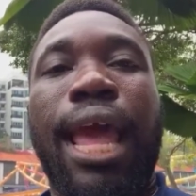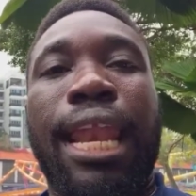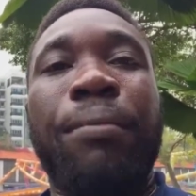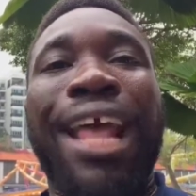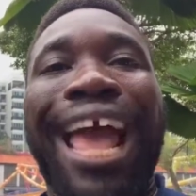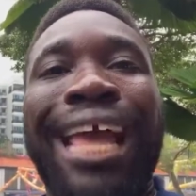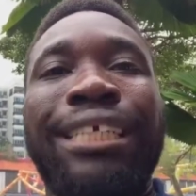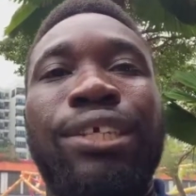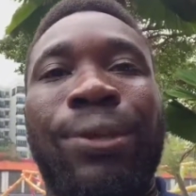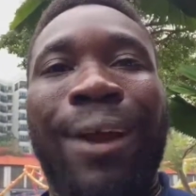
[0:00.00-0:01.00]
And then I'm going to
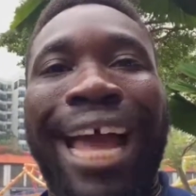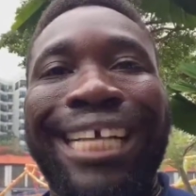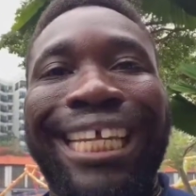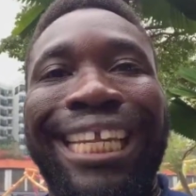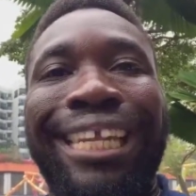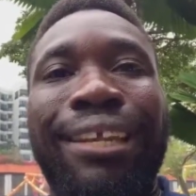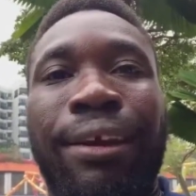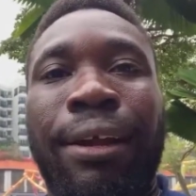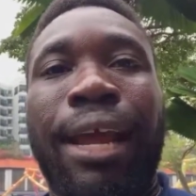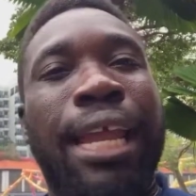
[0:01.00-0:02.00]
ask you as a leader,